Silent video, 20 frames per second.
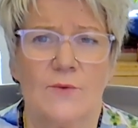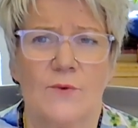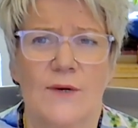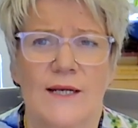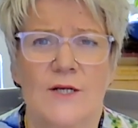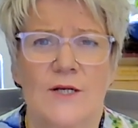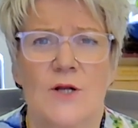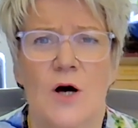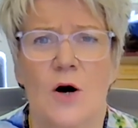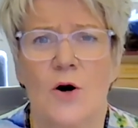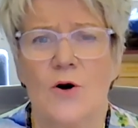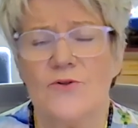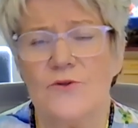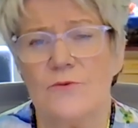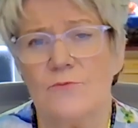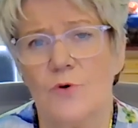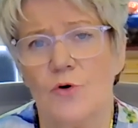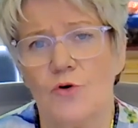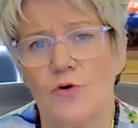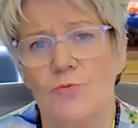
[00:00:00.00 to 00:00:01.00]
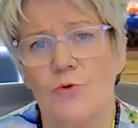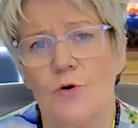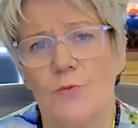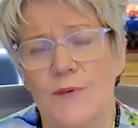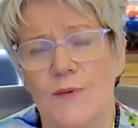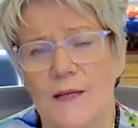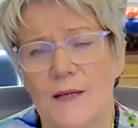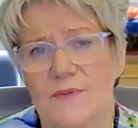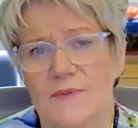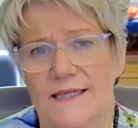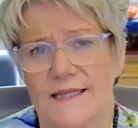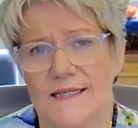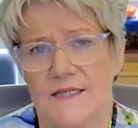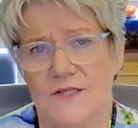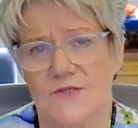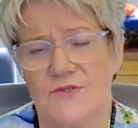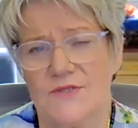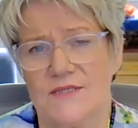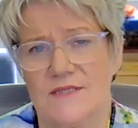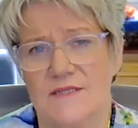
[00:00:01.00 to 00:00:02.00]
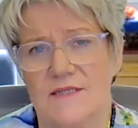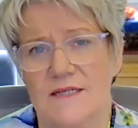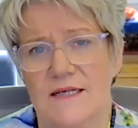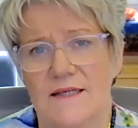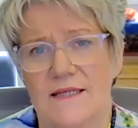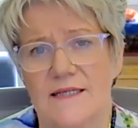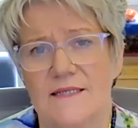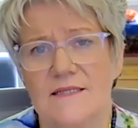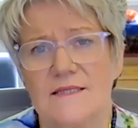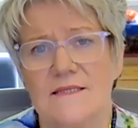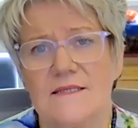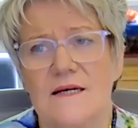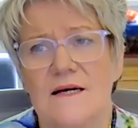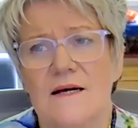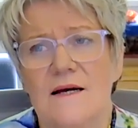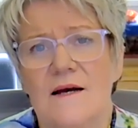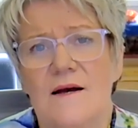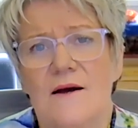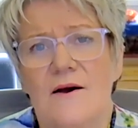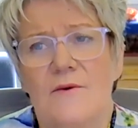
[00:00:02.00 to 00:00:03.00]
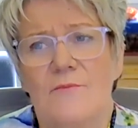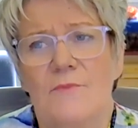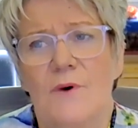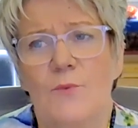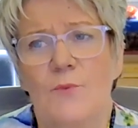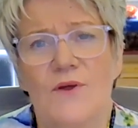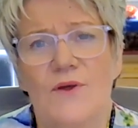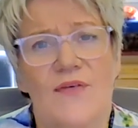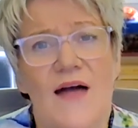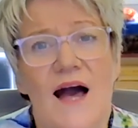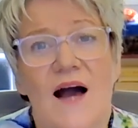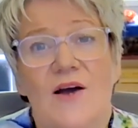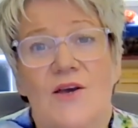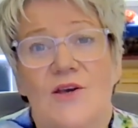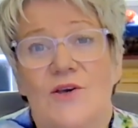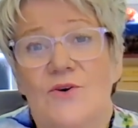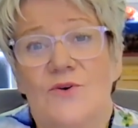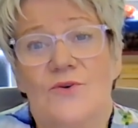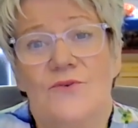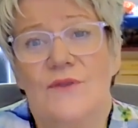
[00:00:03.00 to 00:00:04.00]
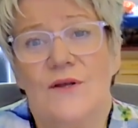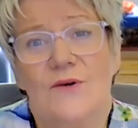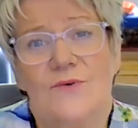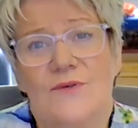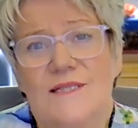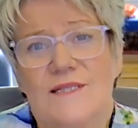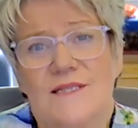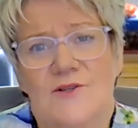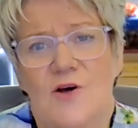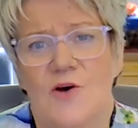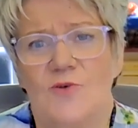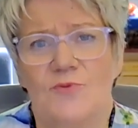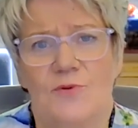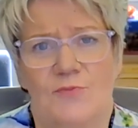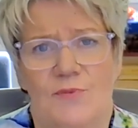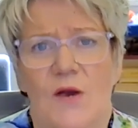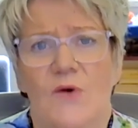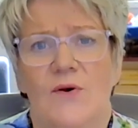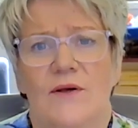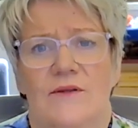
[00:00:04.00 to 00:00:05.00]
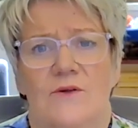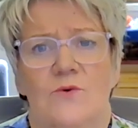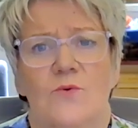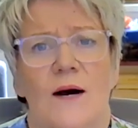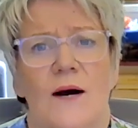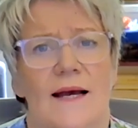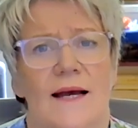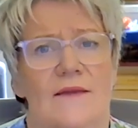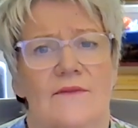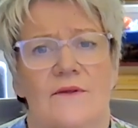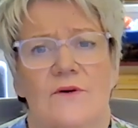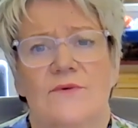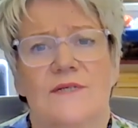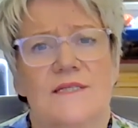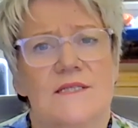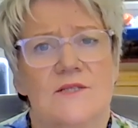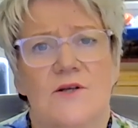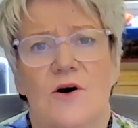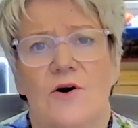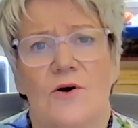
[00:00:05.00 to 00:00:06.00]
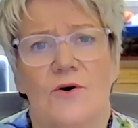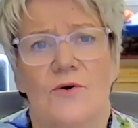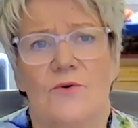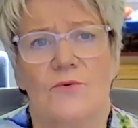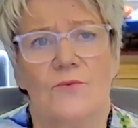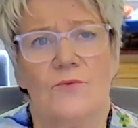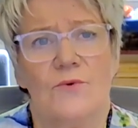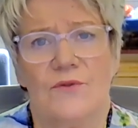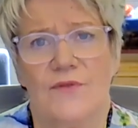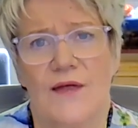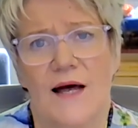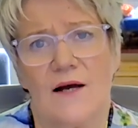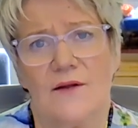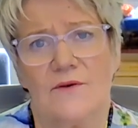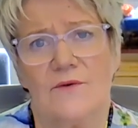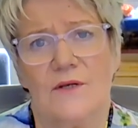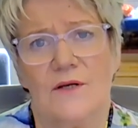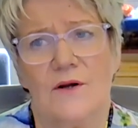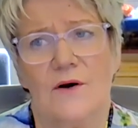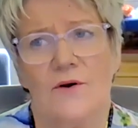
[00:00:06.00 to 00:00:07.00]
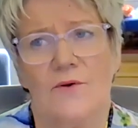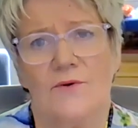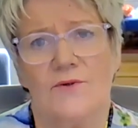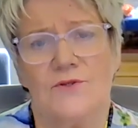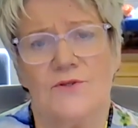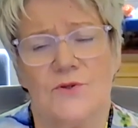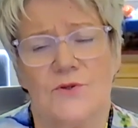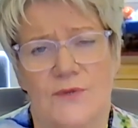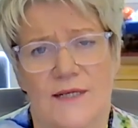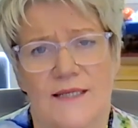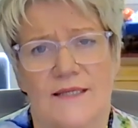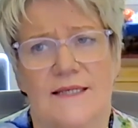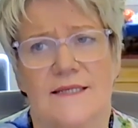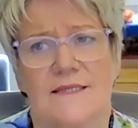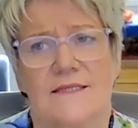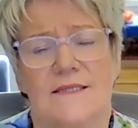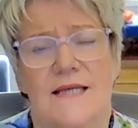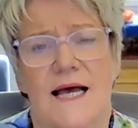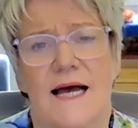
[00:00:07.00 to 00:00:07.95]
We know that more and more people are interested in this. But without you, there is no preparing the way. There is no without, you know, doing this.